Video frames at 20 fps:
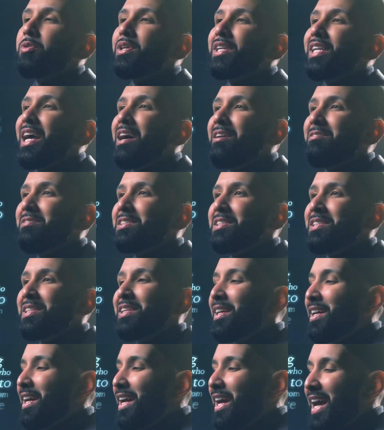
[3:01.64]
to account,
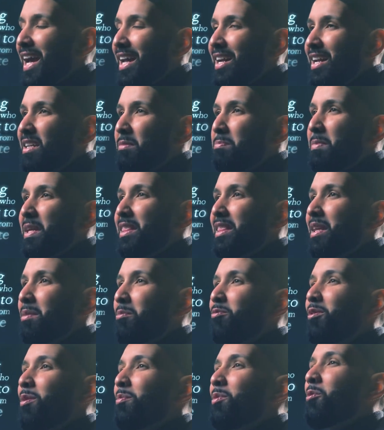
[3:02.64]
and admit
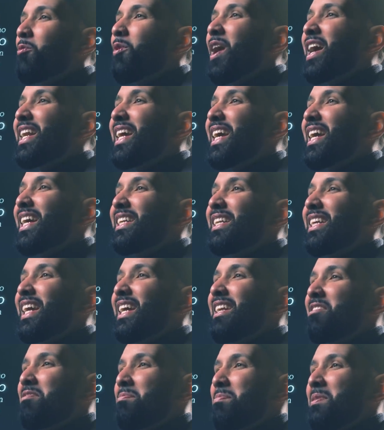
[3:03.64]
them from the right-hand
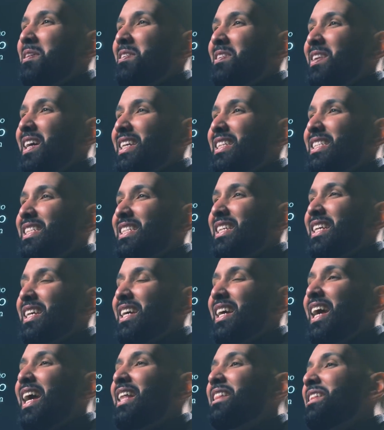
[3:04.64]
gate of paradise.
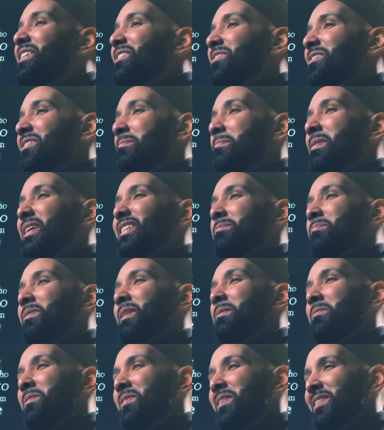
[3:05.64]
And these are the best
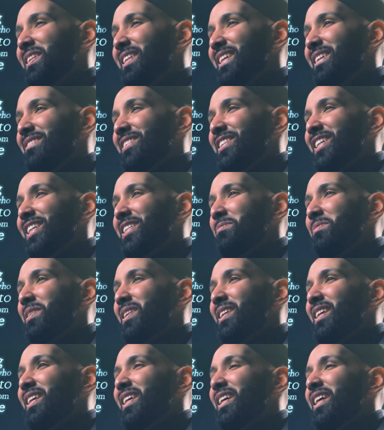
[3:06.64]
people on the Day of Judgment.